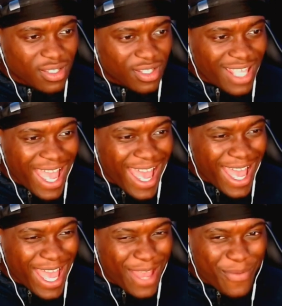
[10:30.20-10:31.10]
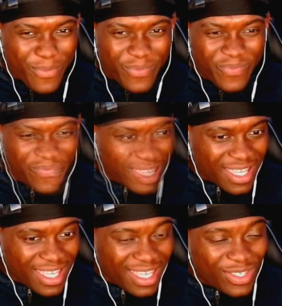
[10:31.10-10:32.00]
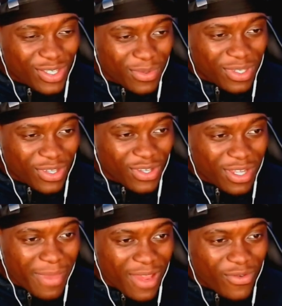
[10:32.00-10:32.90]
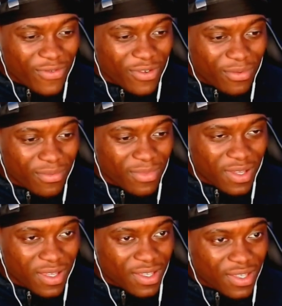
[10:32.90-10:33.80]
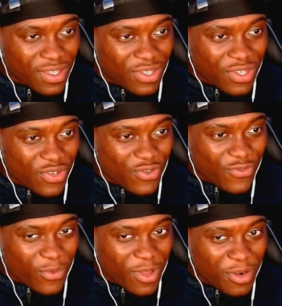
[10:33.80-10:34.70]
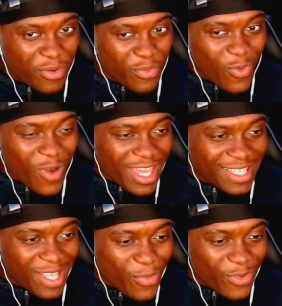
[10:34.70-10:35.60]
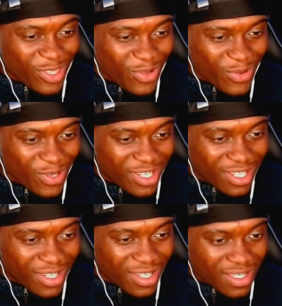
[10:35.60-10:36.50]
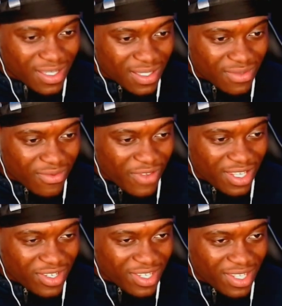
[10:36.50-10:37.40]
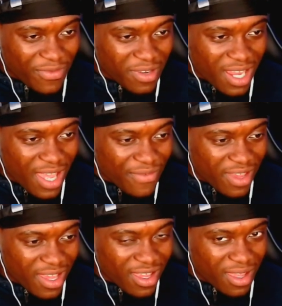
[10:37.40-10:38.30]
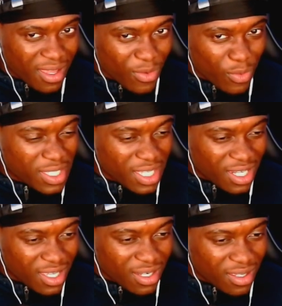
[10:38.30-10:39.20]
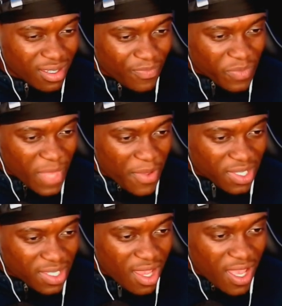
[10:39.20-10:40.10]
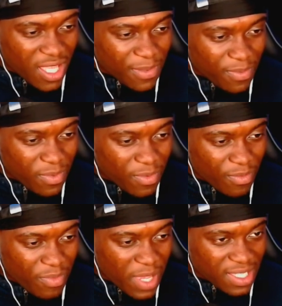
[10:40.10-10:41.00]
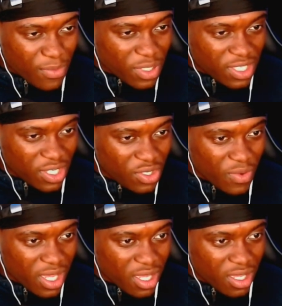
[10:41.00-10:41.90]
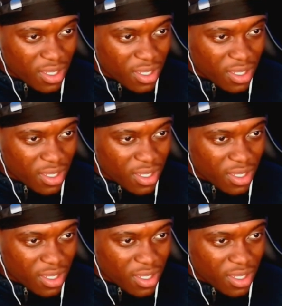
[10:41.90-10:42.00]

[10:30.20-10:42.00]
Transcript: damn. He stopped a good amount of them. So you're the one. What is up with dude? Revenge is nothing like that. What is it then? I was just asked by someone to do it.